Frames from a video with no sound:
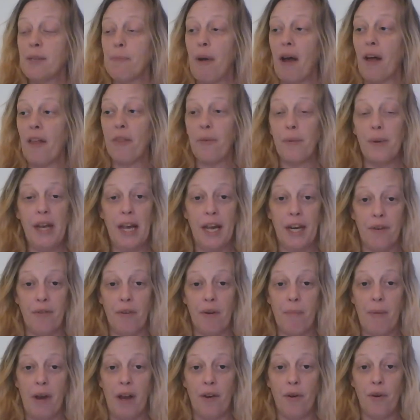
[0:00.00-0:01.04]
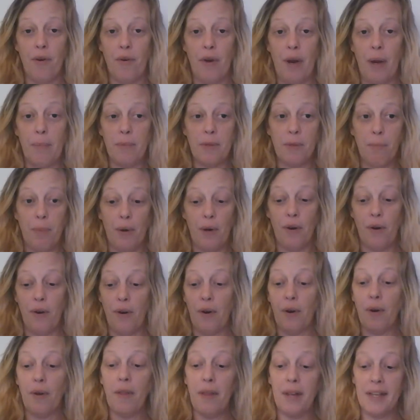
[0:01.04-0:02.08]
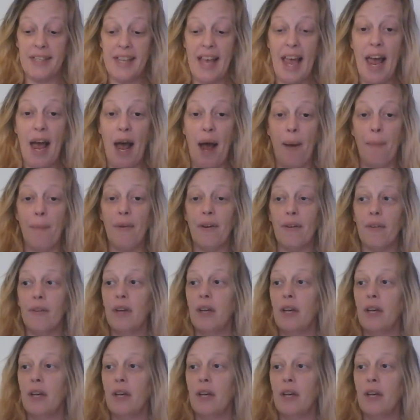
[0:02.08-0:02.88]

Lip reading: about 300 micrograms per tab,